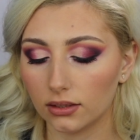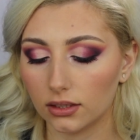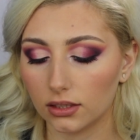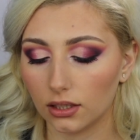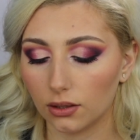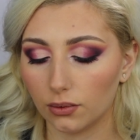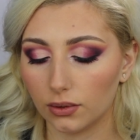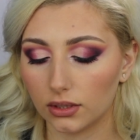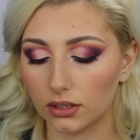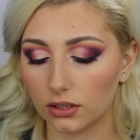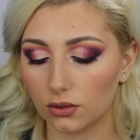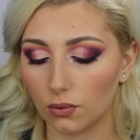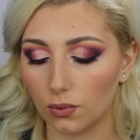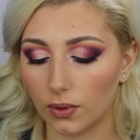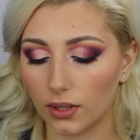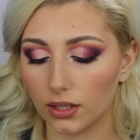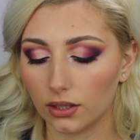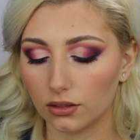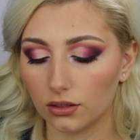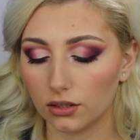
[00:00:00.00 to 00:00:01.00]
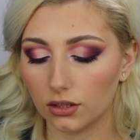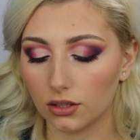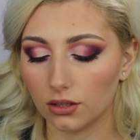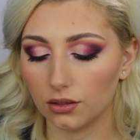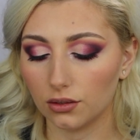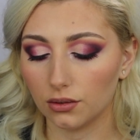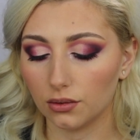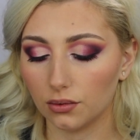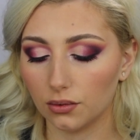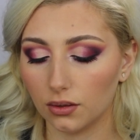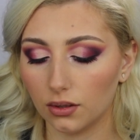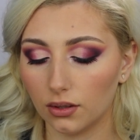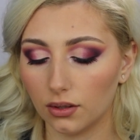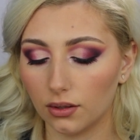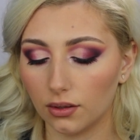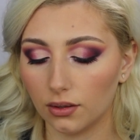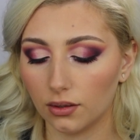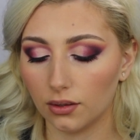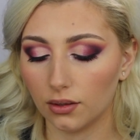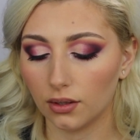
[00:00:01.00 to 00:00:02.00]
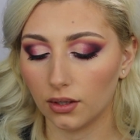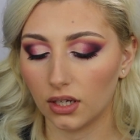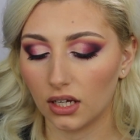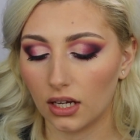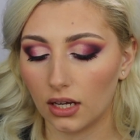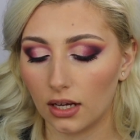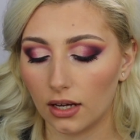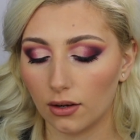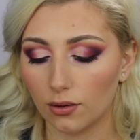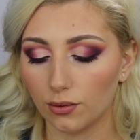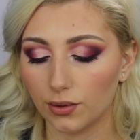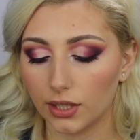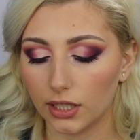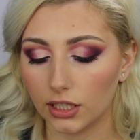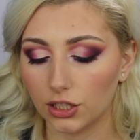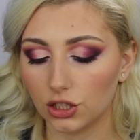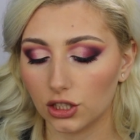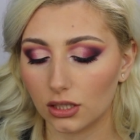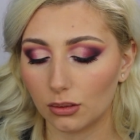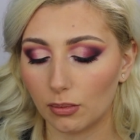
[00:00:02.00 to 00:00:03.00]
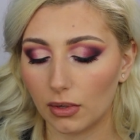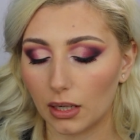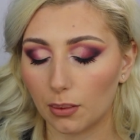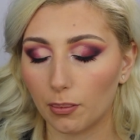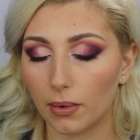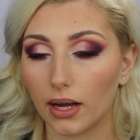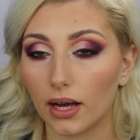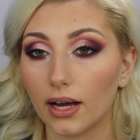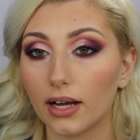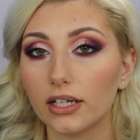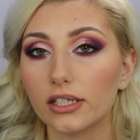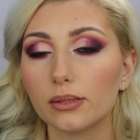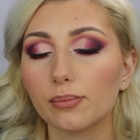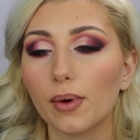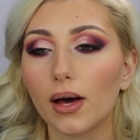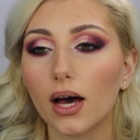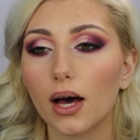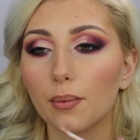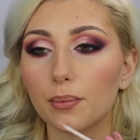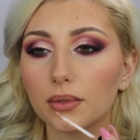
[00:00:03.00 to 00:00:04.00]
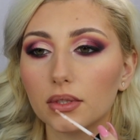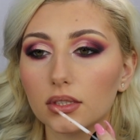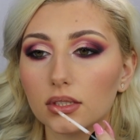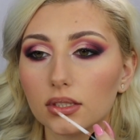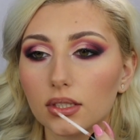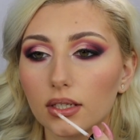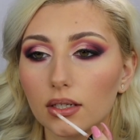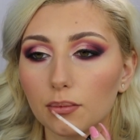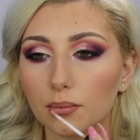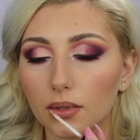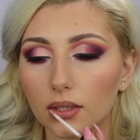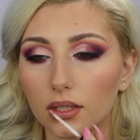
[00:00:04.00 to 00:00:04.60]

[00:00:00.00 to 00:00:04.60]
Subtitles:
so it's going to really just make my eyes pop instead of my